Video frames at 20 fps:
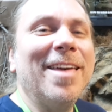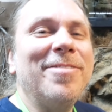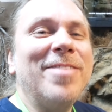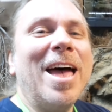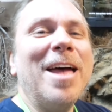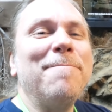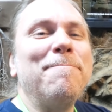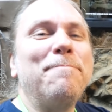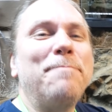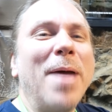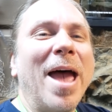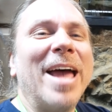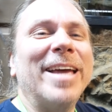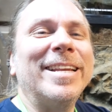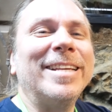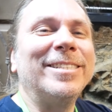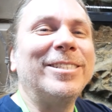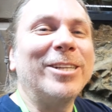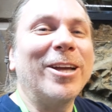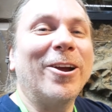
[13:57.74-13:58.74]
And then
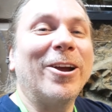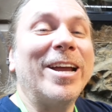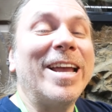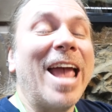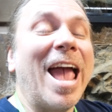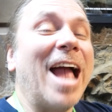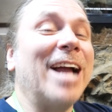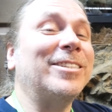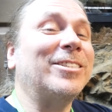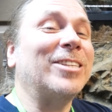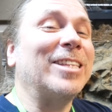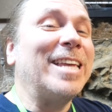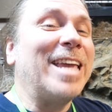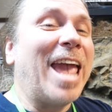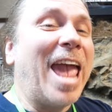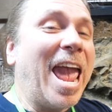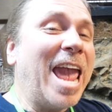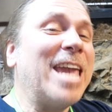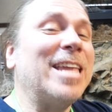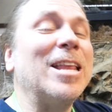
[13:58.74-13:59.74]
Ben and Jerry
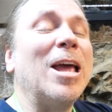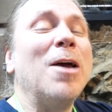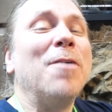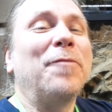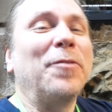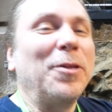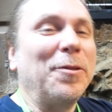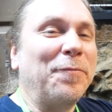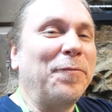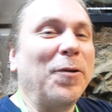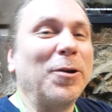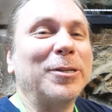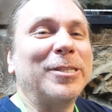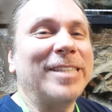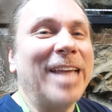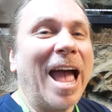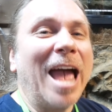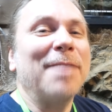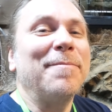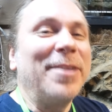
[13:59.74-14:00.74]
actually ate for the
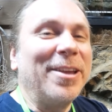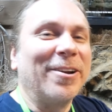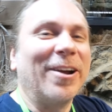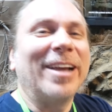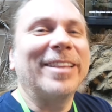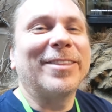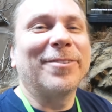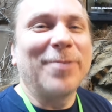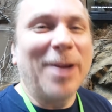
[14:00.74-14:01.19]
first time here at the